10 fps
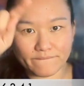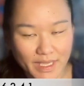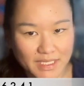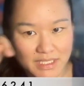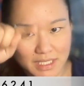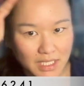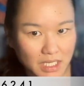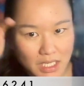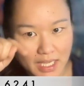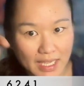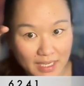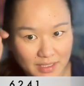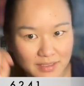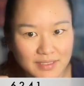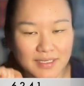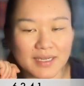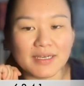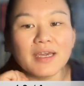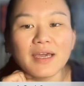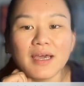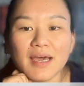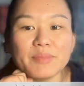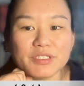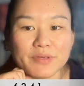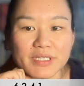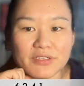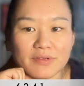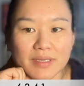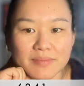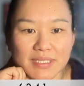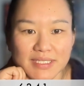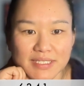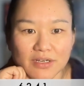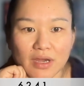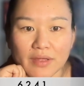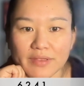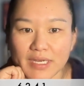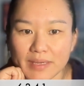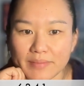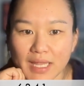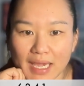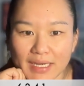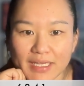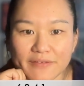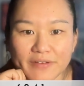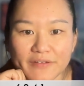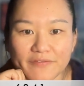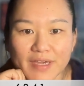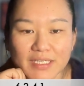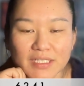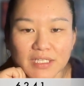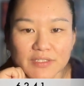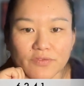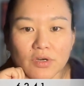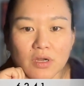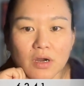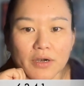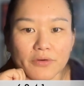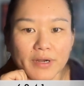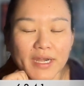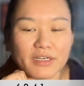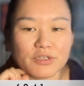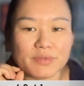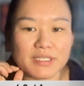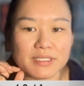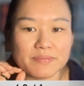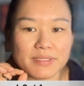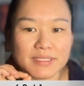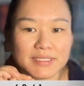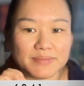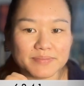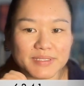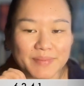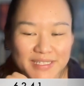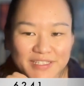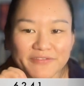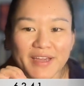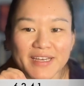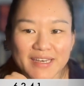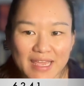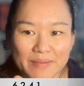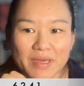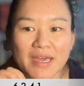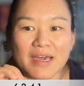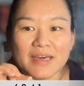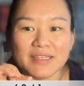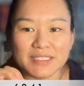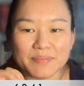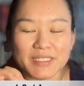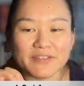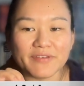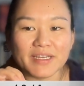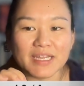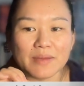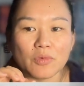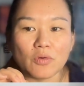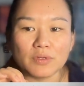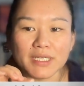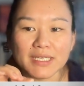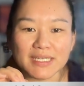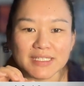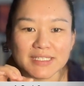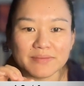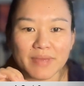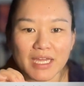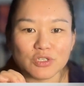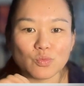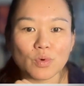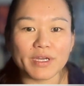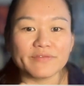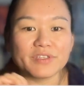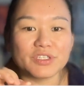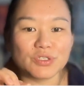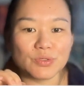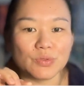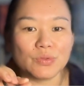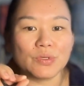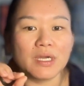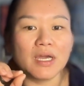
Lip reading: fancy and sign, between the 2 names listed on the name line. If an effect looks for a card or character with a specified name, the specified name only needs to match one of the 2